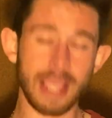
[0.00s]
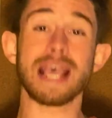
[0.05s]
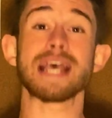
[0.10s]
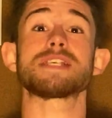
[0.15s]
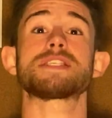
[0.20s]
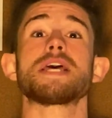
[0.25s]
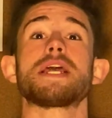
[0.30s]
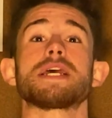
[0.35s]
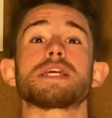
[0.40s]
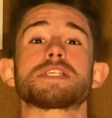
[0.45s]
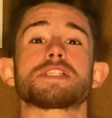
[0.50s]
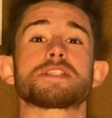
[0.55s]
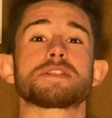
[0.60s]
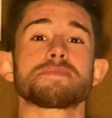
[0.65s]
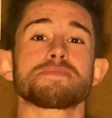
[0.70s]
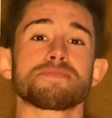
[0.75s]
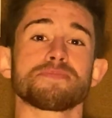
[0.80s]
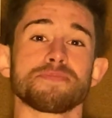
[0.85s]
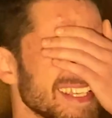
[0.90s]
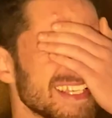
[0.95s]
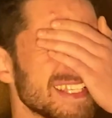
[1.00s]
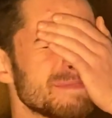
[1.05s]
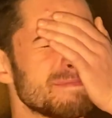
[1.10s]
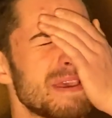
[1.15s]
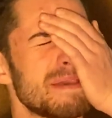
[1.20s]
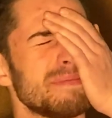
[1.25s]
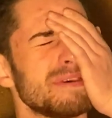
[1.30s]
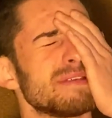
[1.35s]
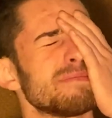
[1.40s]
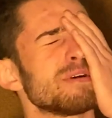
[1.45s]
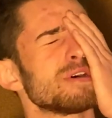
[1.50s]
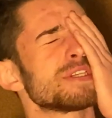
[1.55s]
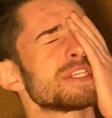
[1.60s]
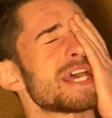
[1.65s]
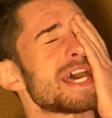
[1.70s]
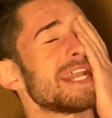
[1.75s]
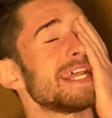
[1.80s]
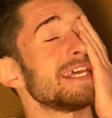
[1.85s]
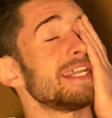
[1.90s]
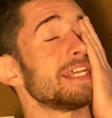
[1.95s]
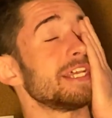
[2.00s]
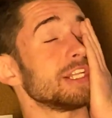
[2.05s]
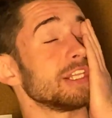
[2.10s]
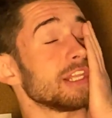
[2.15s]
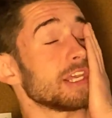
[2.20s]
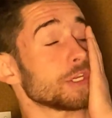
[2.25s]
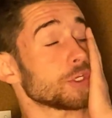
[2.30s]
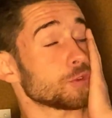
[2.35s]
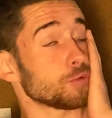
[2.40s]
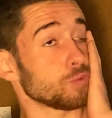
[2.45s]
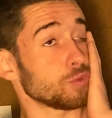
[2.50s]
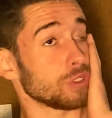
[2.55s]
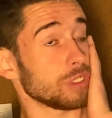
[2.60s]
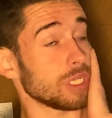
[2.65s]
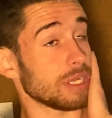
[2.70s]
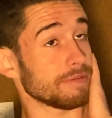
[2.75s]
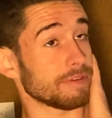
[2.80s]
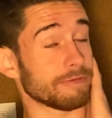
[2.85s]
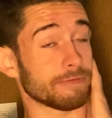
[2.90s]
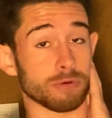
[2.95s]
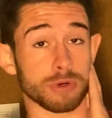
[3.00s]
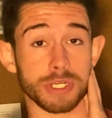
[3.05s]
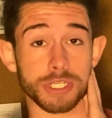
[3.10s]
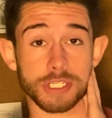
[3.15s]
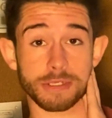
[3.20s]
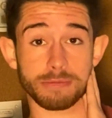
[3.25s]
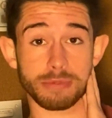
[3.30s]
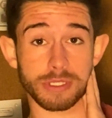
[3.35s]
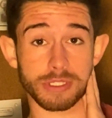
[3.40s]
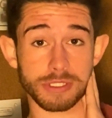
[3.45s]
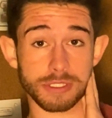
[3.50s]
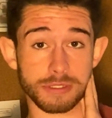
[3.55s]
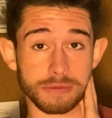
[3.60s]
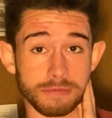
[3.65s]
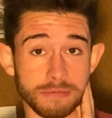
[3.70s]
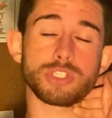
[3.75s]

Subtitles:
Aesthetics is maybe the most heady and intellectual of the four disciplines,